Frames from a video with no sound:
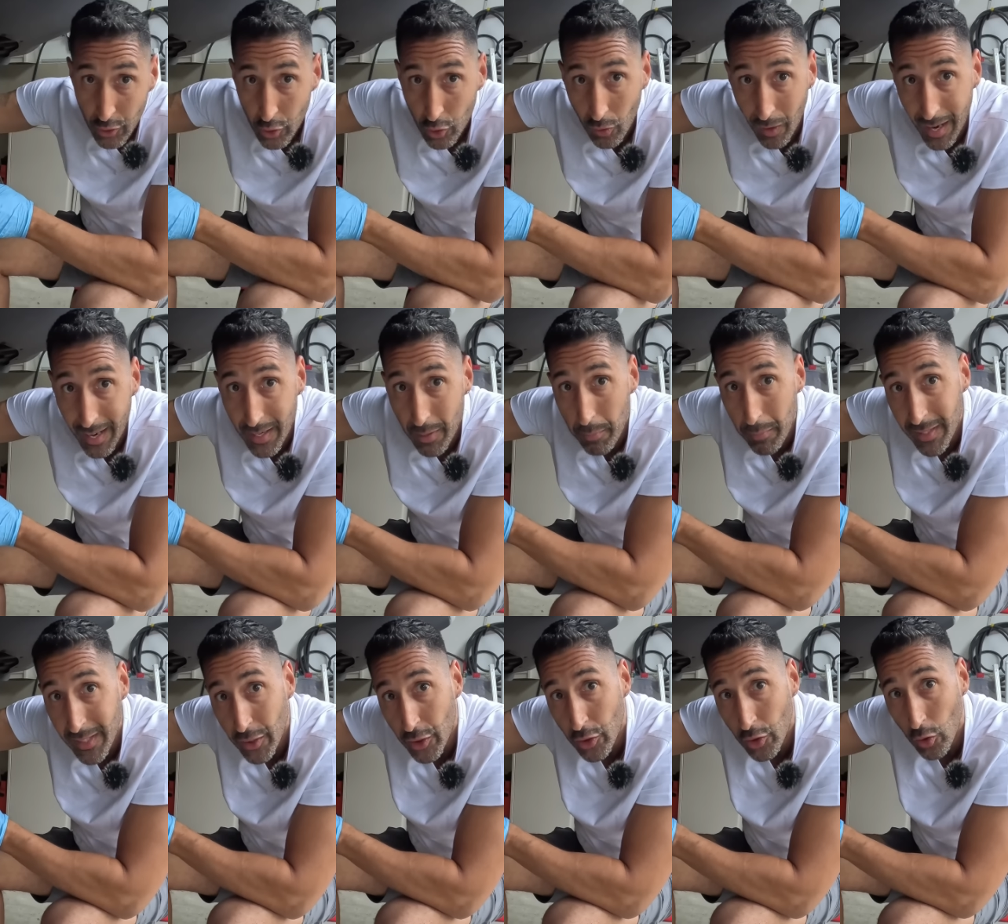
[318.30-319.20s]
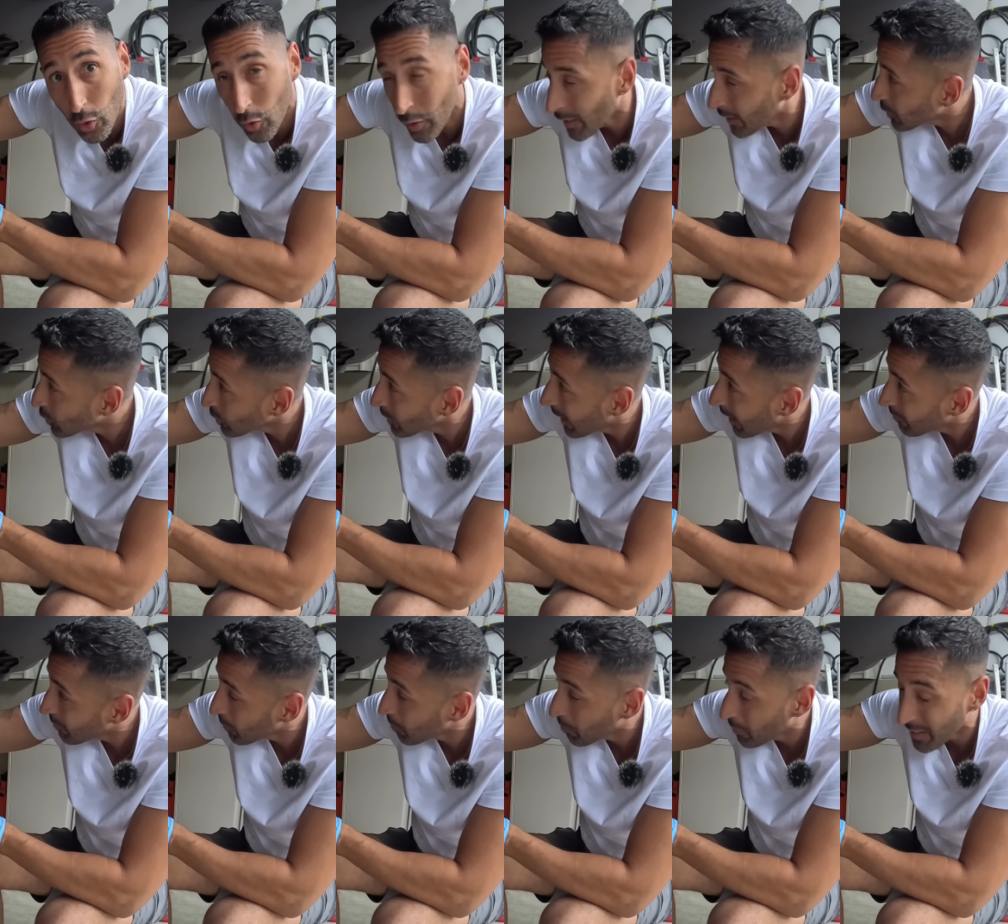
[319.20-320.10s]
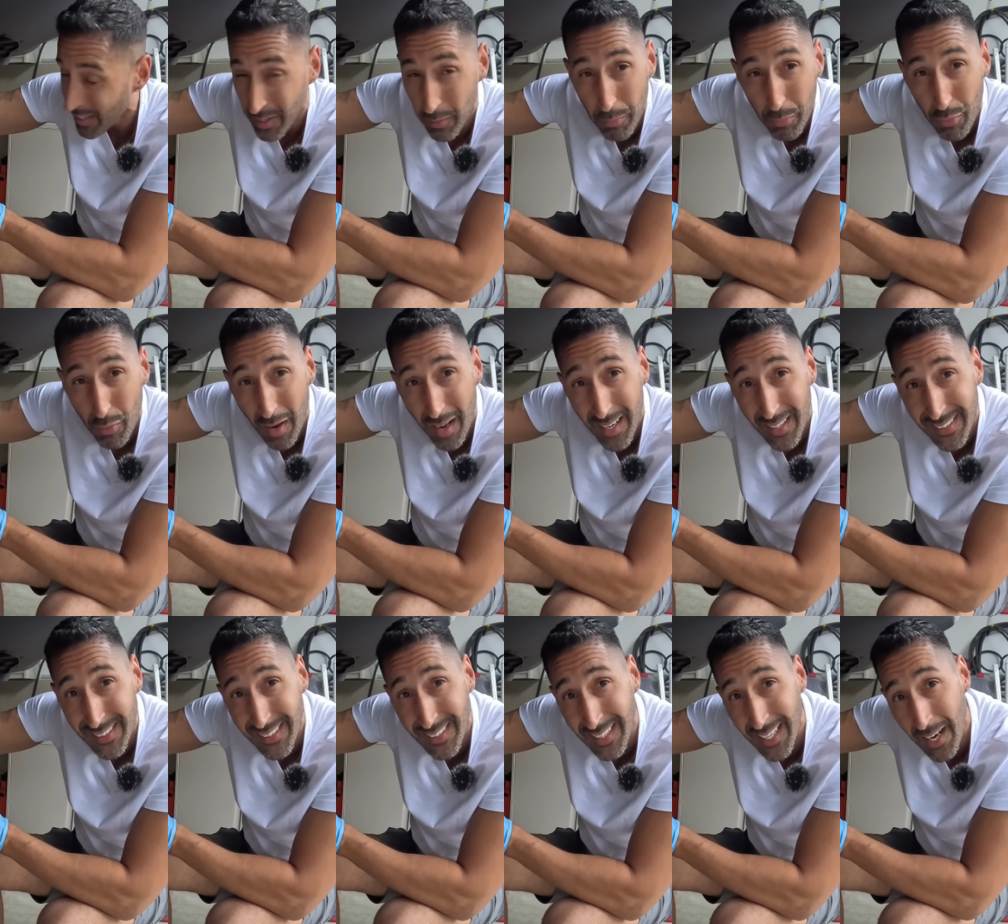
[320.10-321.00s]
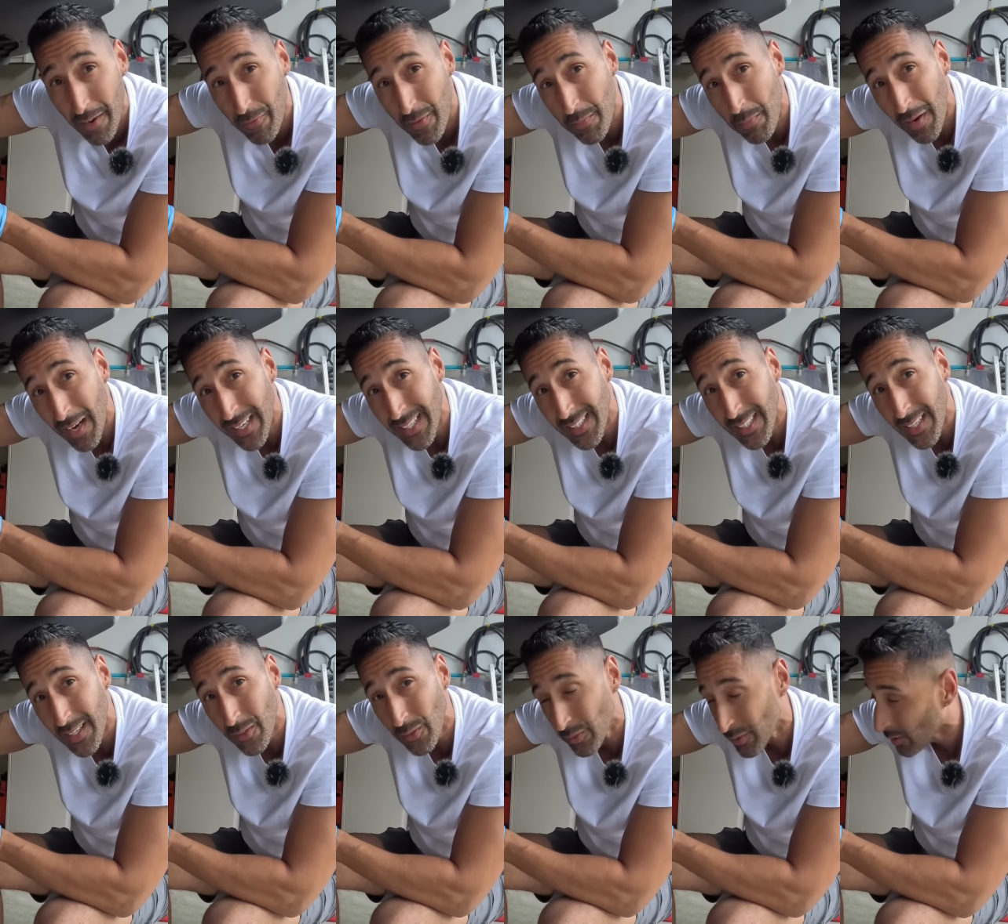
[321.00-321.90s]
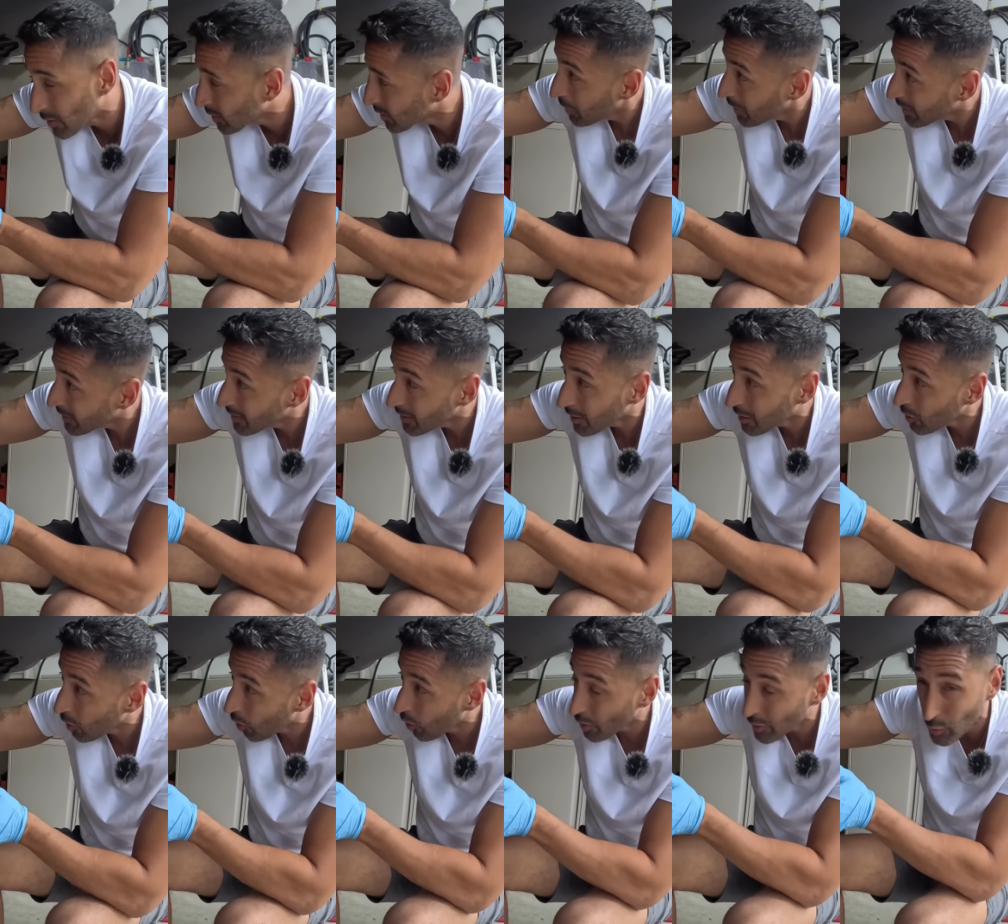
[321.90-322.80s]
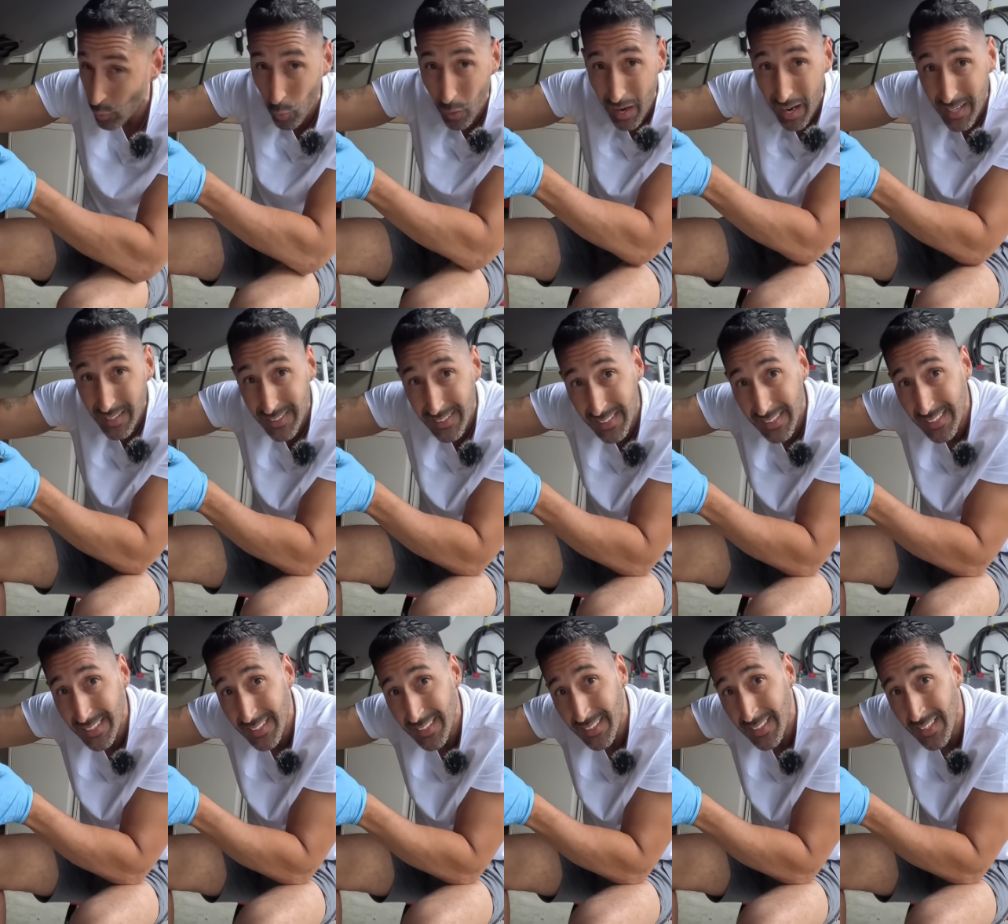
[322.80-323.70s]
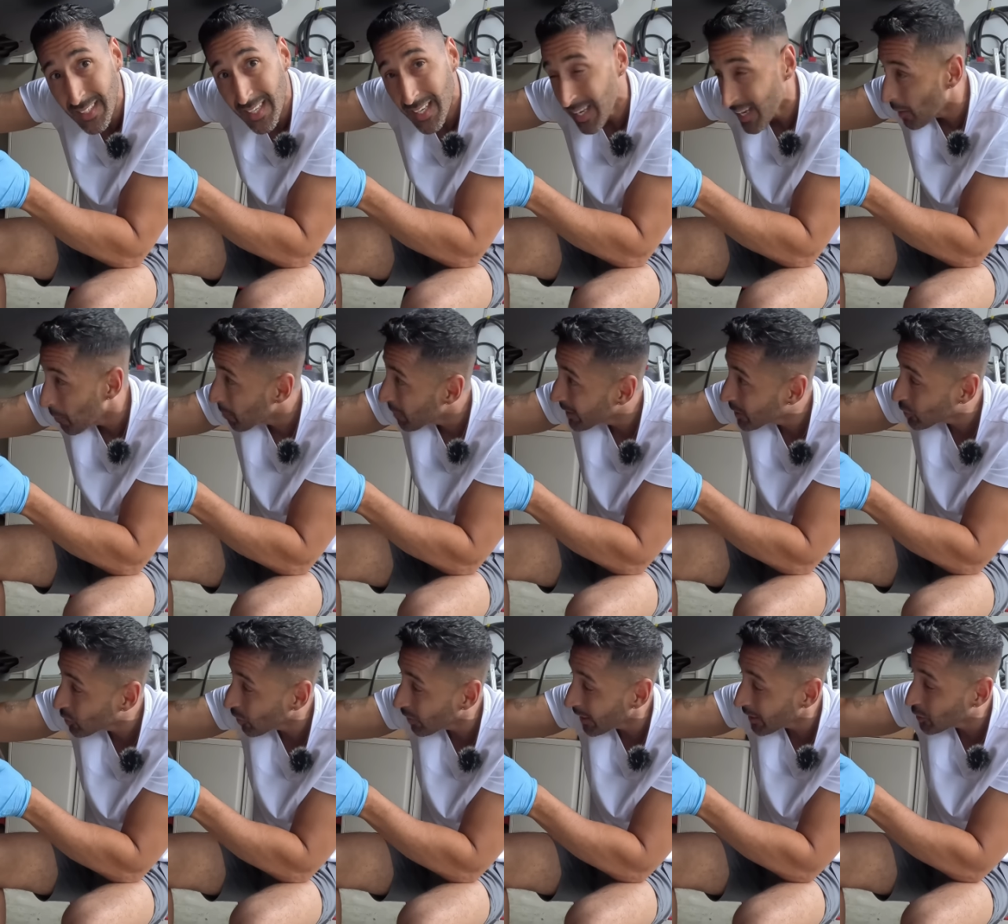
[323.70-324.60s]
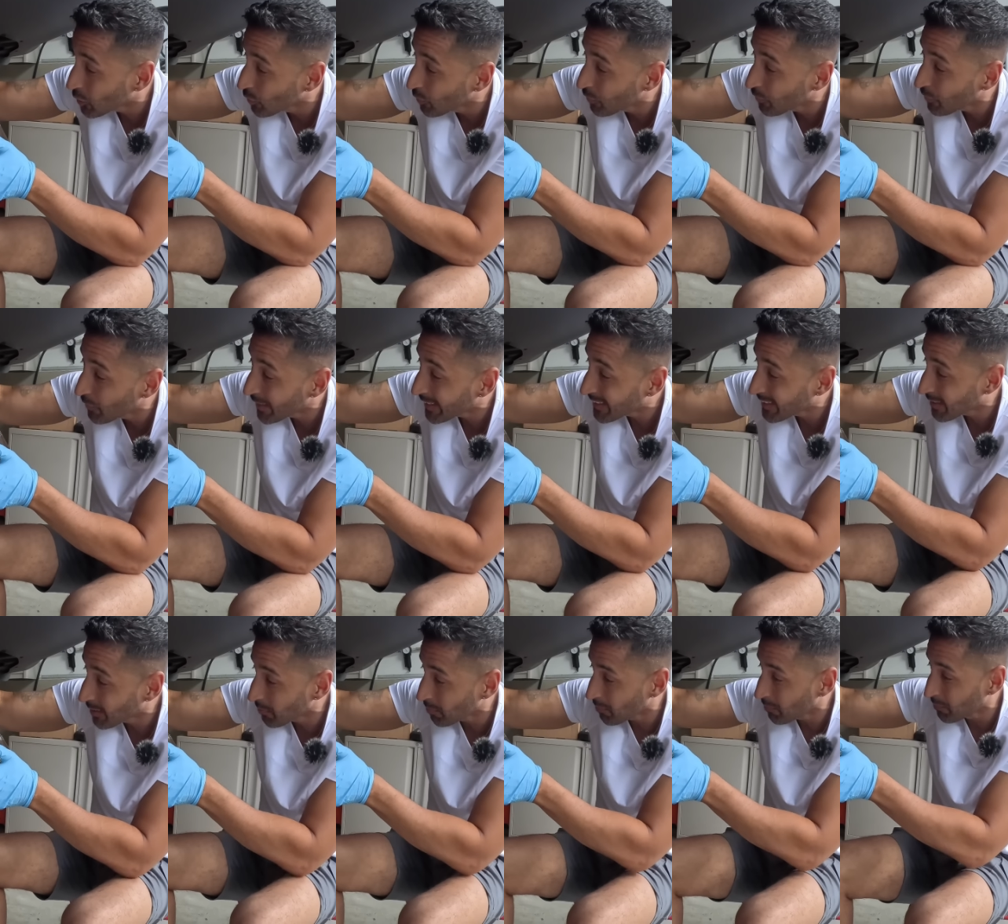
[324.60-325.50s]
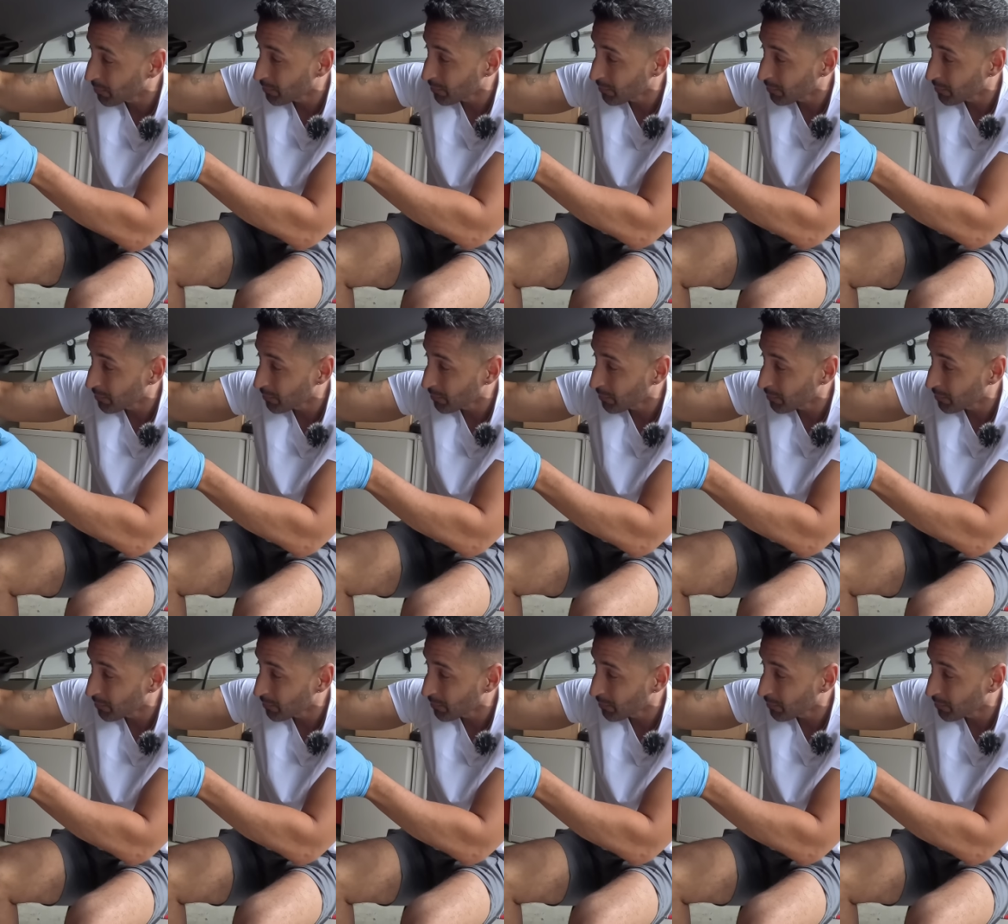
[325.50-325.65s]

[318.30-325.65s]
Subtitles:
Try to make sure that you have a better product than everybody else. Pick your cars wisely and make sure that you fix them.